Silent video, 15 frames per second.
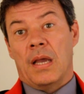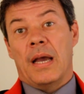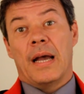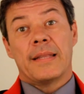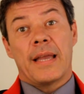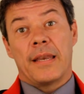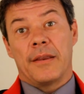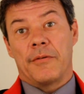
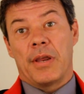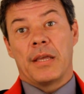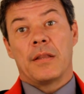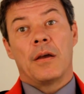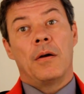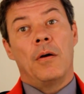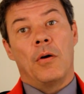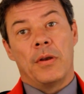At any rate,
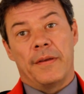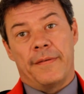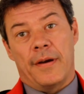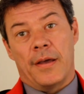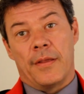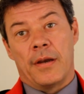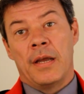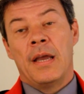Holy
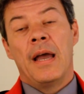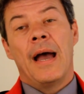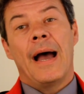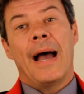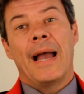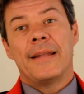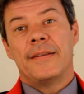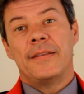Father,
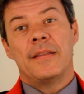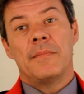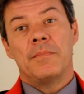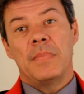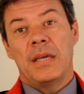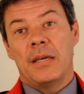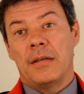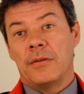I didn't
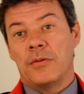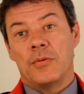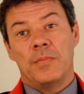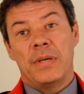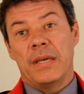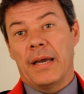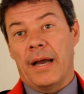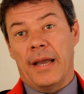mean to
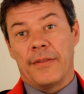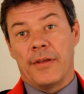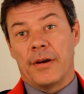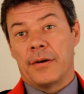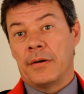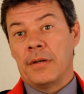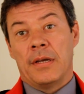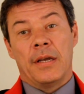be
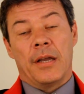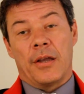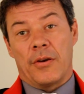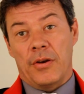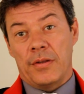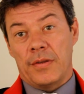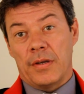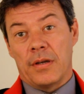either
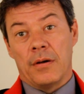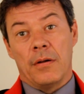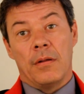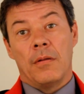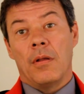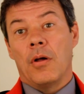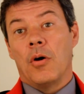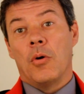
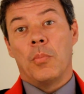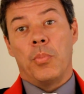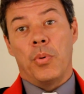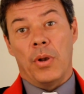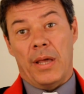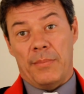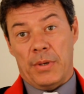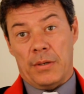critical or
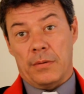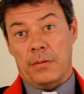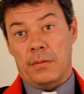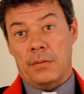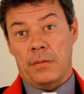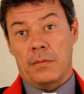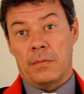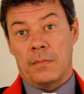polemical.
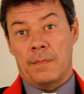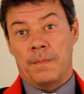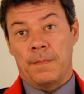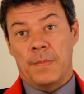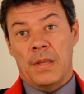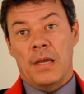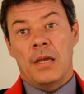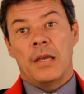
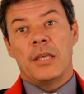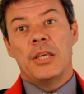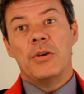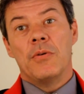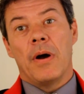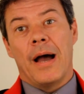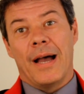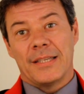
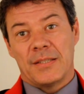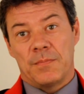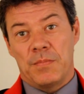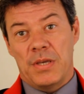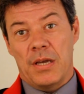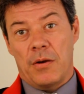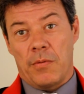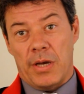You asked
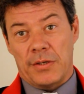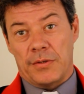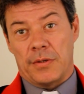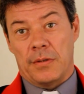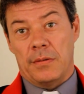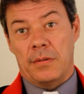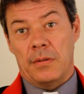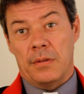me a
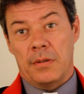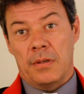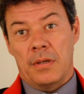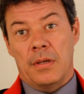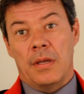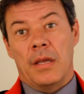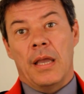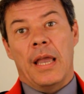question,
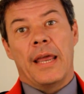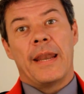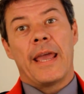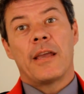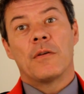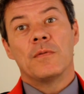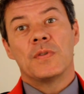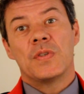and I
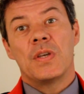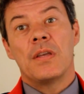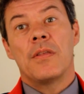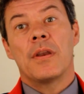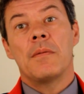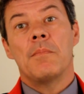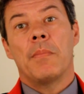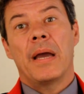consider
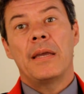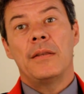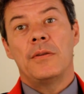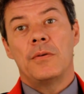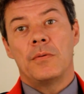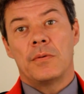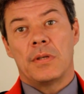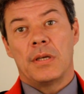it my
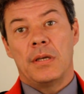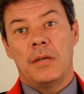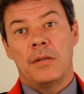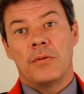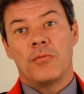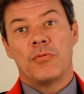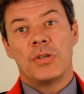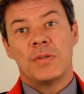duty
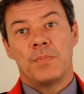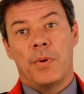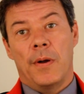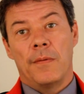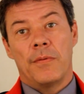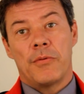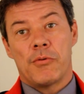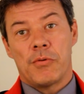to
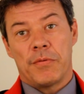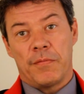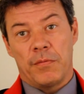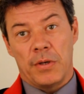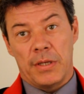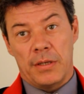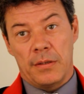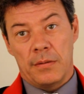respond
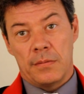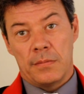truthfully.